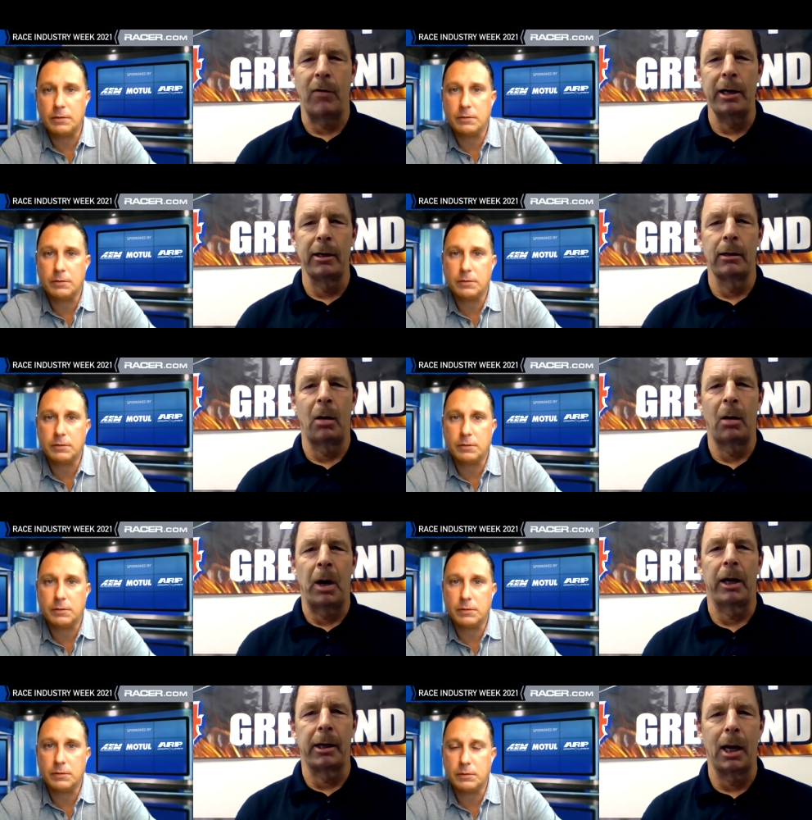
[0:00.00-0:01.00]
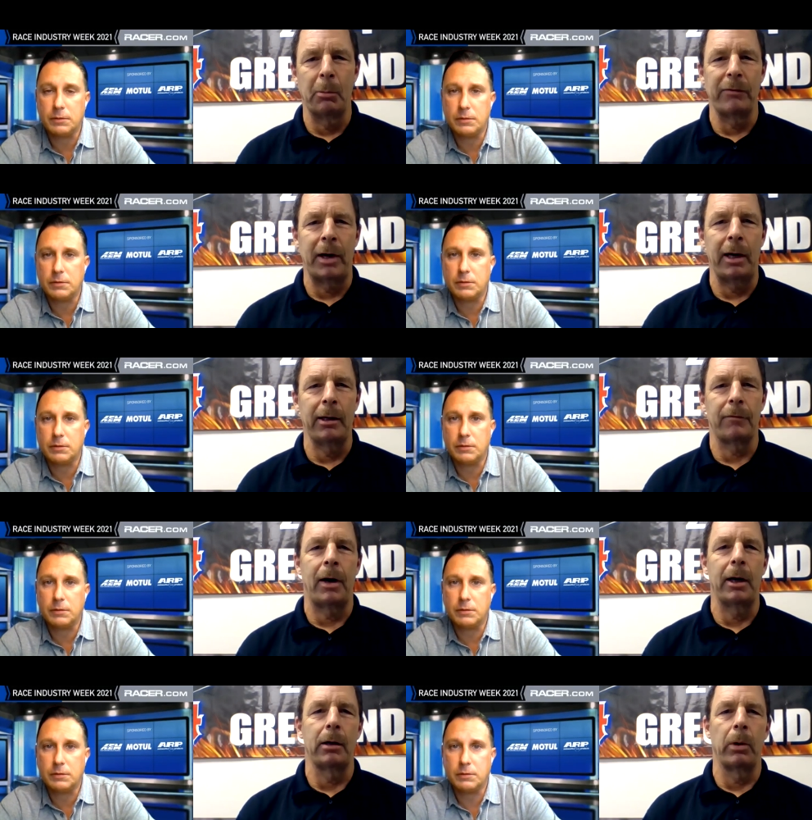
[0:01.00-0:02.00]
Speaker 1: if I didn't up my game, if I didn't
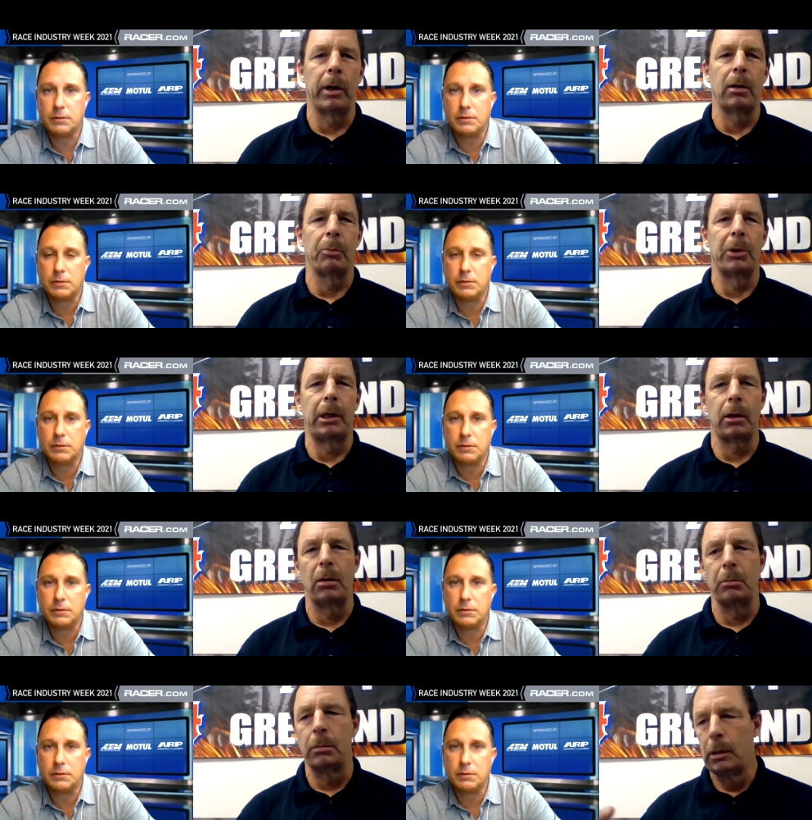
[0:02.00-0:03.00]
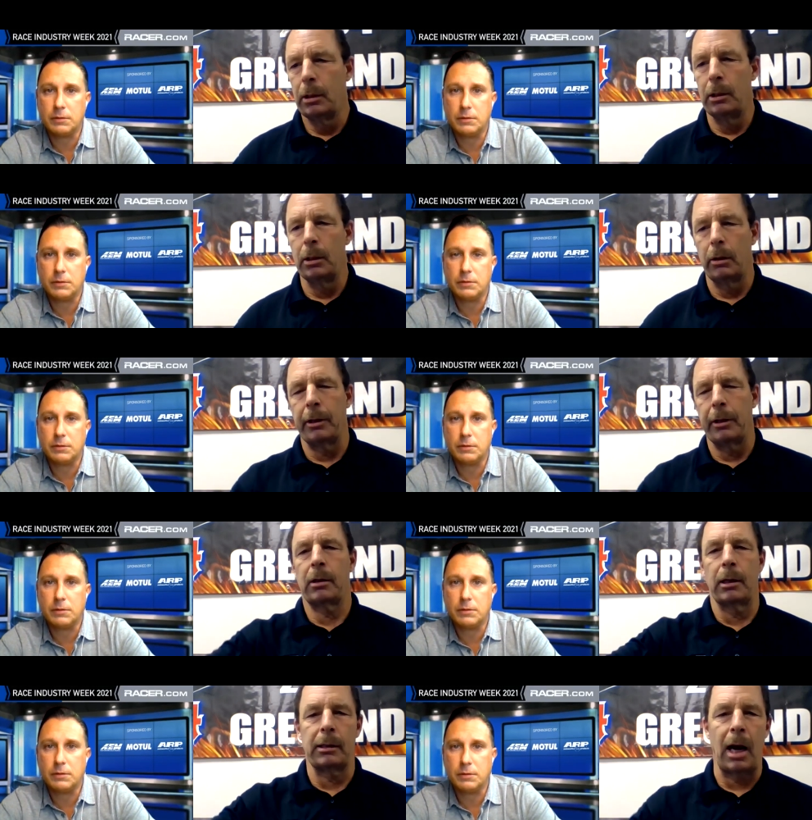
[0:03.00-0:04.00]
find a way to become, you know,
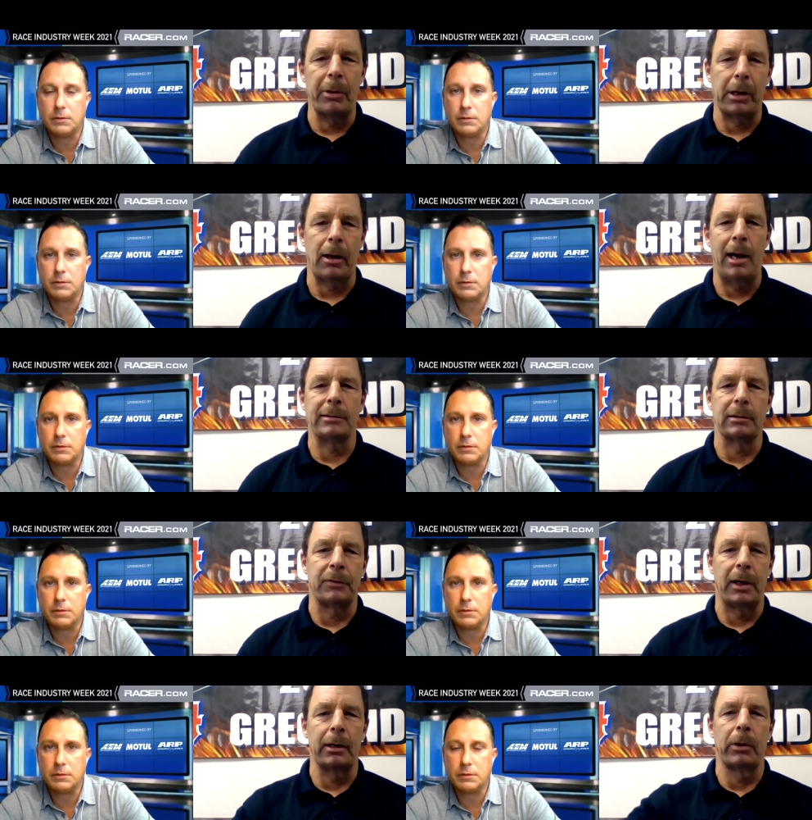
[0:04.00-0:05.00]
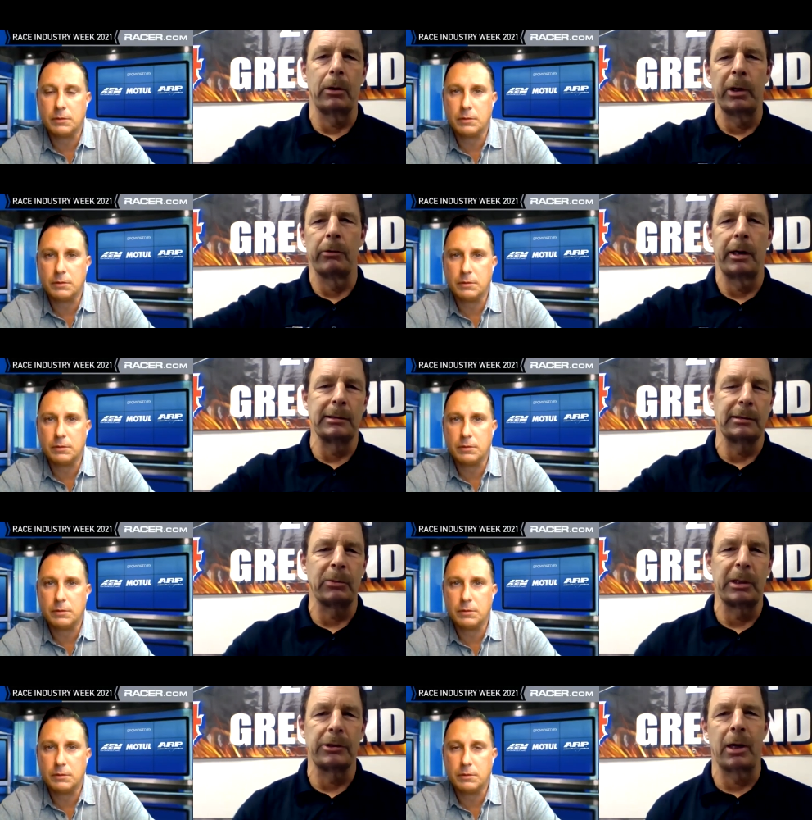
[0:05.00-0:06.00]
to the top of the class and find a way to win races,
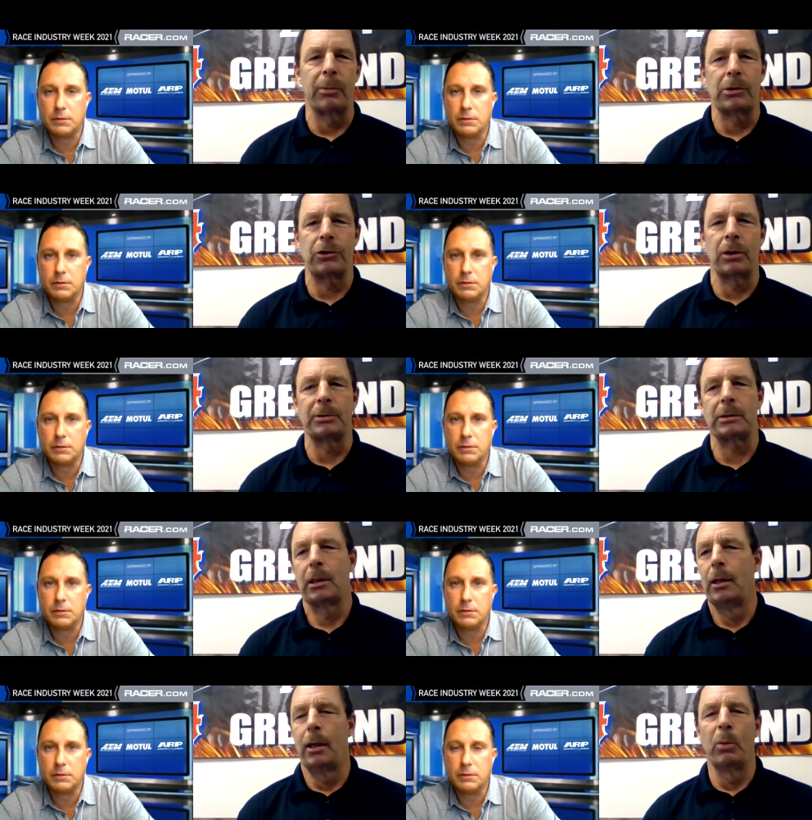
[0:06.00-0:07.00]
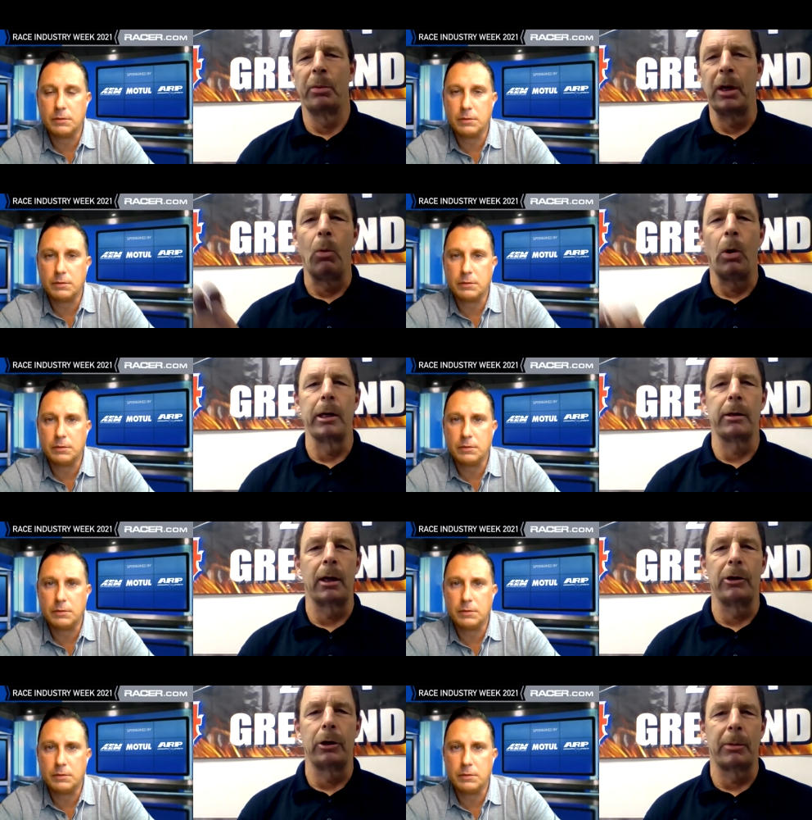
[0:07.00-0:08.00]
win championships, it would be a one and
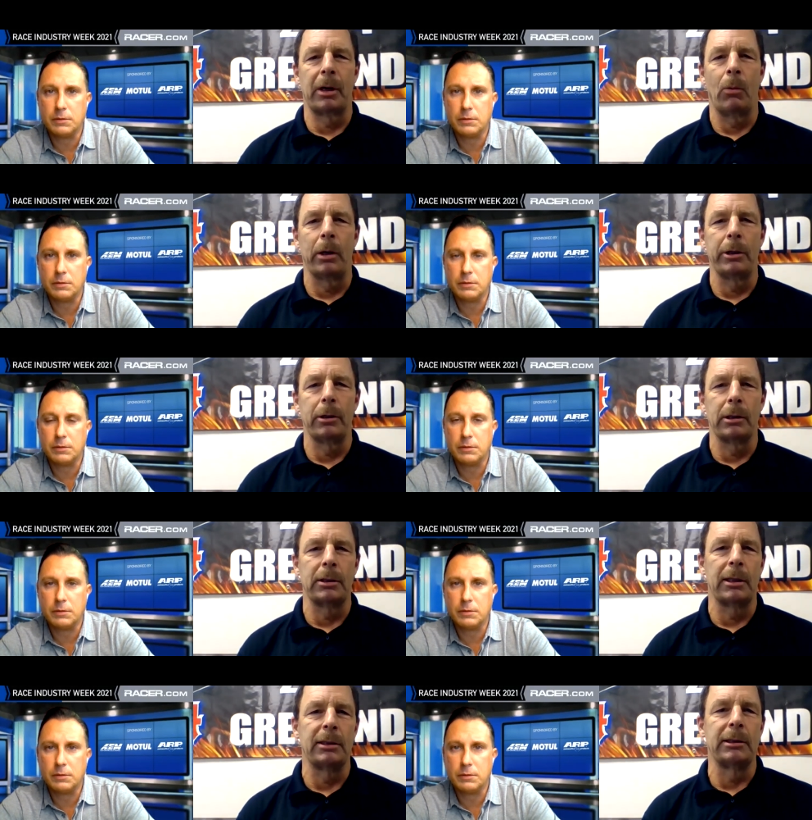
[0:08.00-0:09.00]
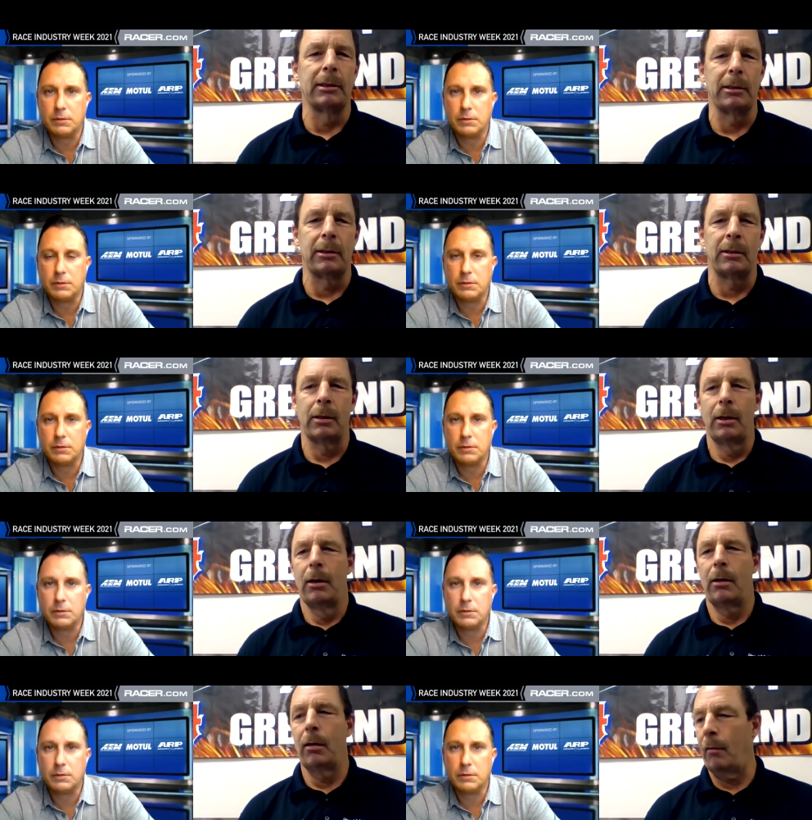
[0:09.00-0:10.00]
done year, be a one year and done deal, a,
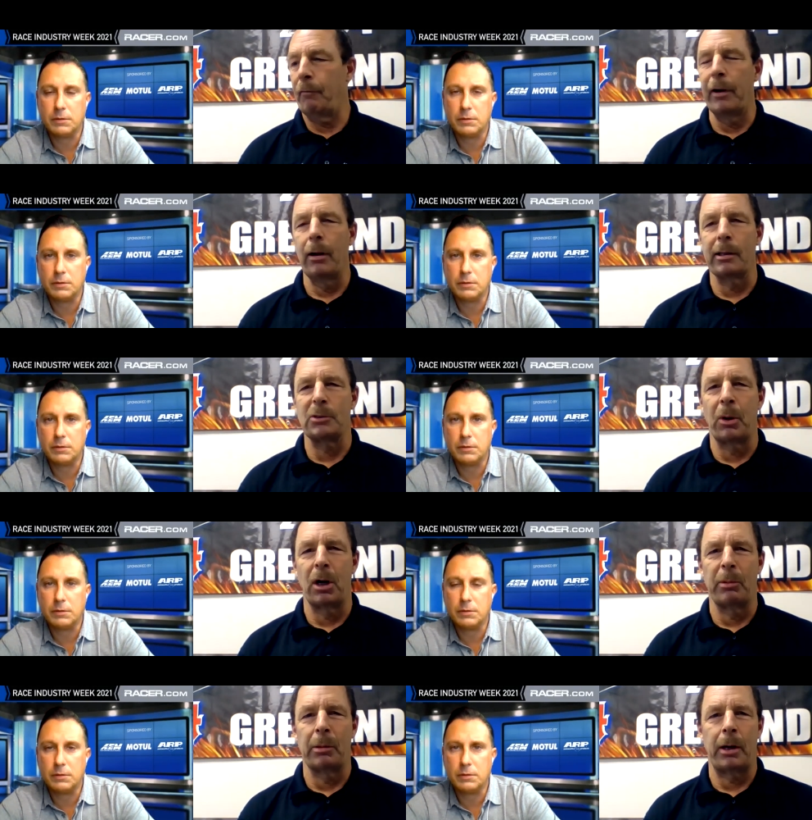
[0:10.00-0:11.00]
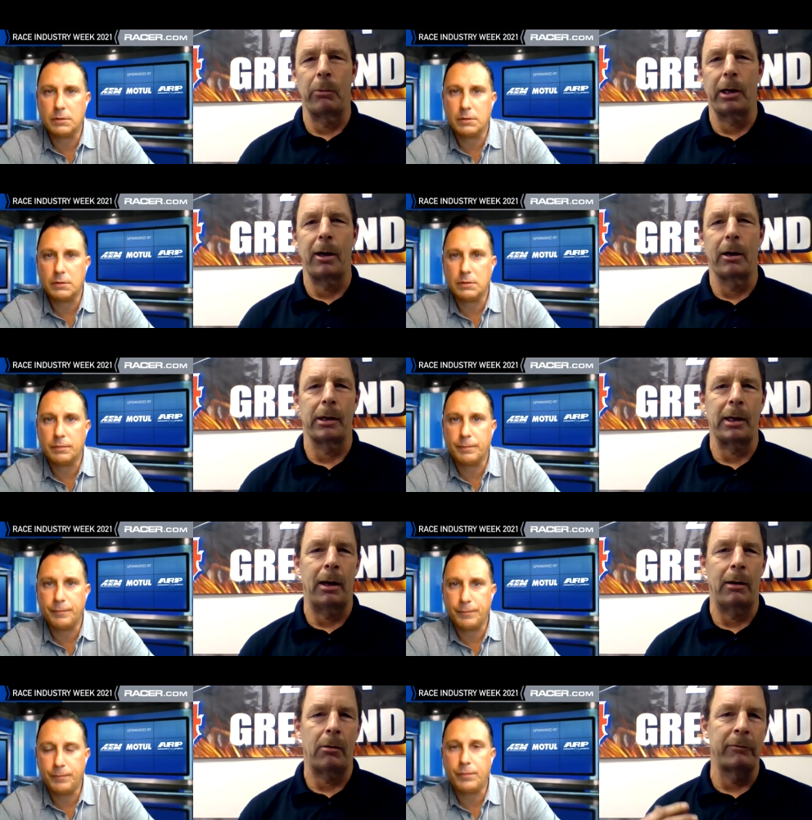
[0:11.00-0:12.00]
a, a failed experiment by Rick Hendrick.
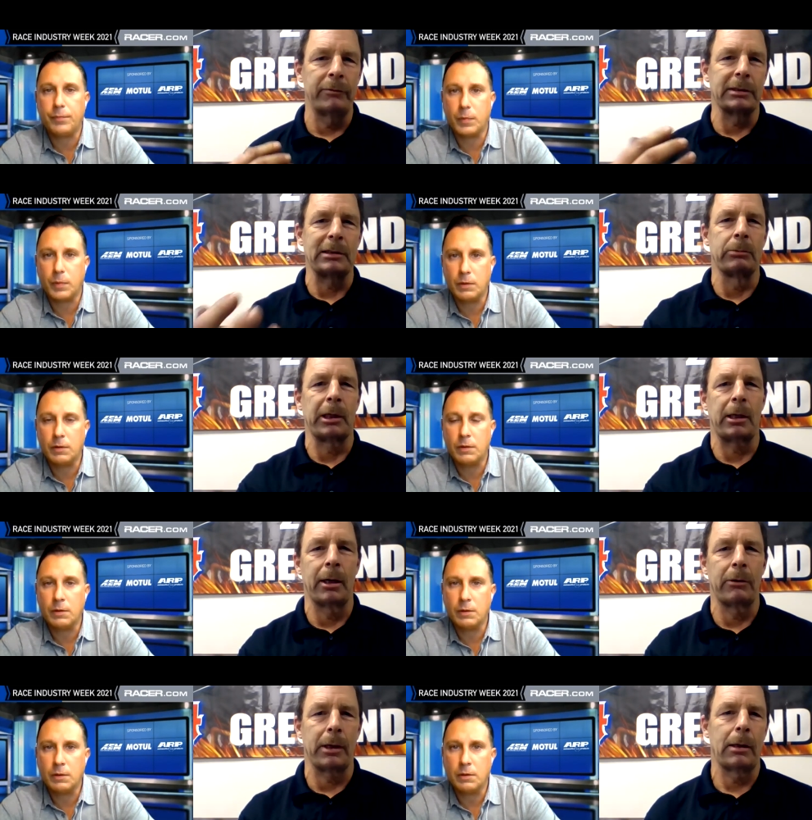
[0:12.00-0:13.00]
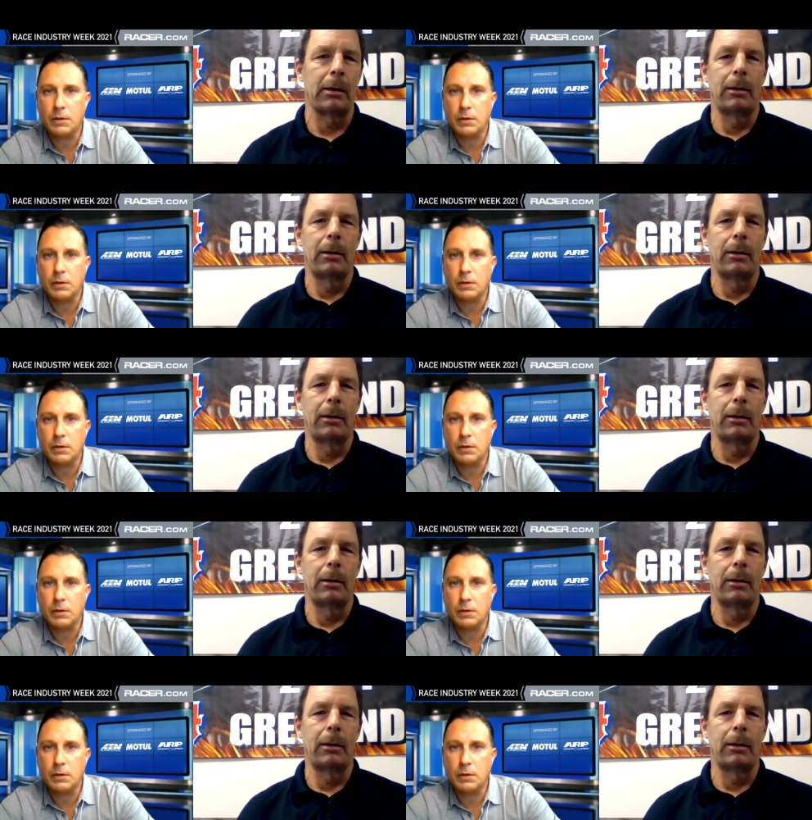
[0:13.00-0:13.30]
Now, obviously, Rick Hendrick,